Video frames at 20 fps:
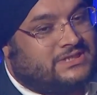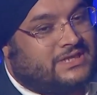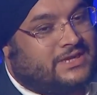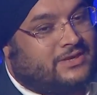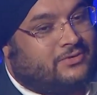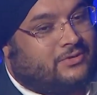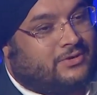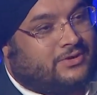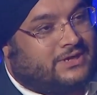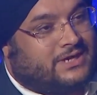their
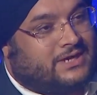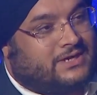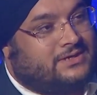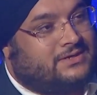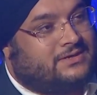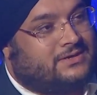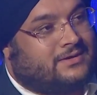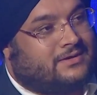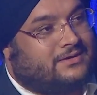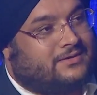
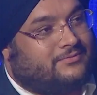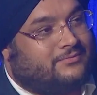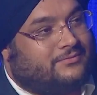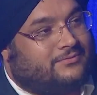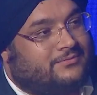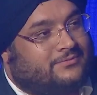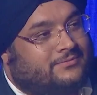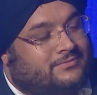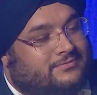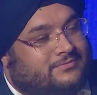content.
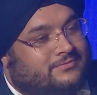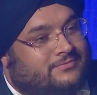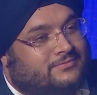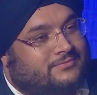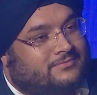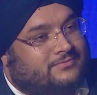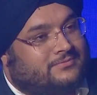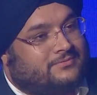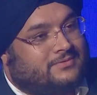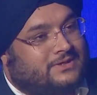
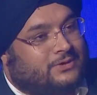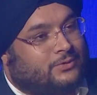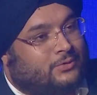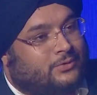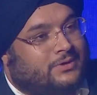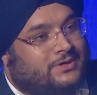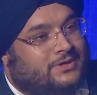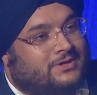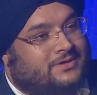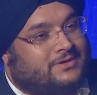We
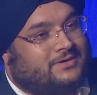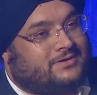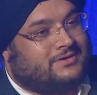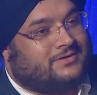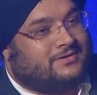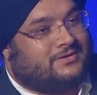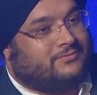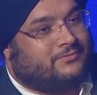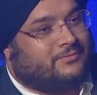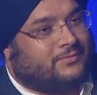don't
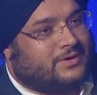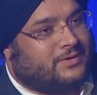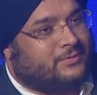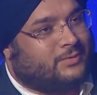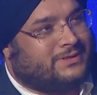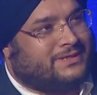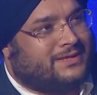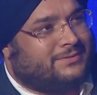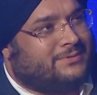work with them